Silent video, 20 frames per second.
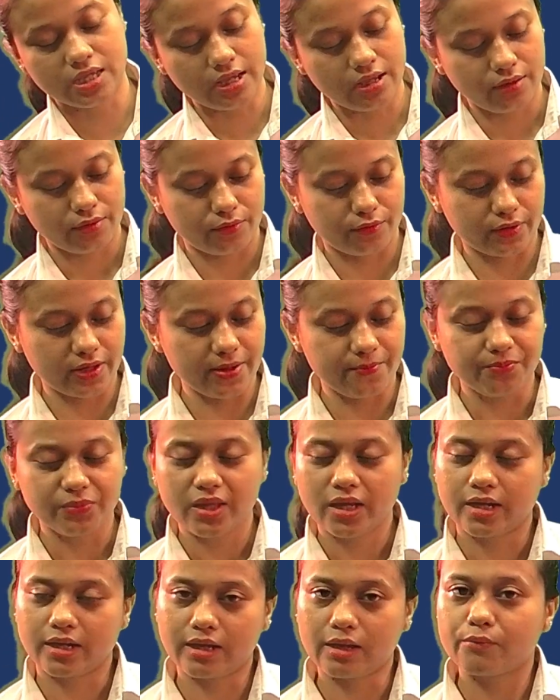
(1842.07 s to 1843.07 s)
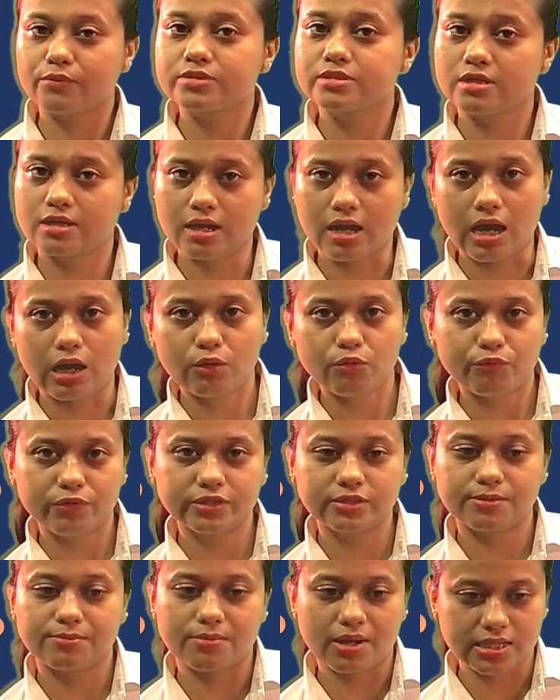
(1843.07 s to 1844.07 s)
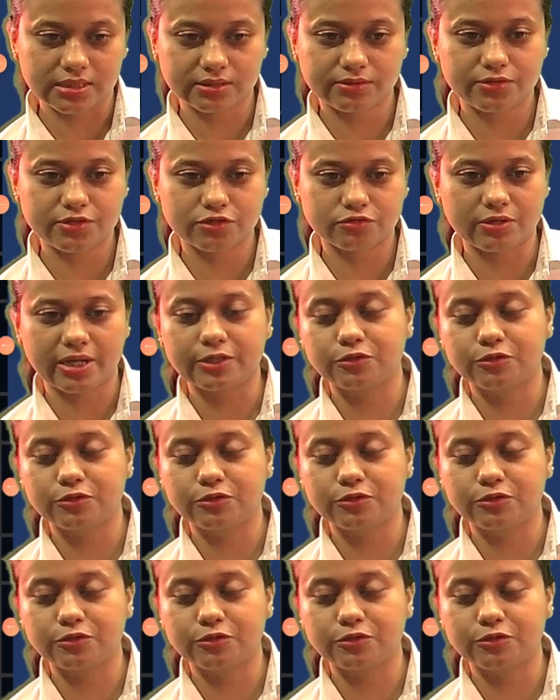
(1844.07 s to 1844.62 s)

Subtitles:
Okay, there was a cow which the masters tried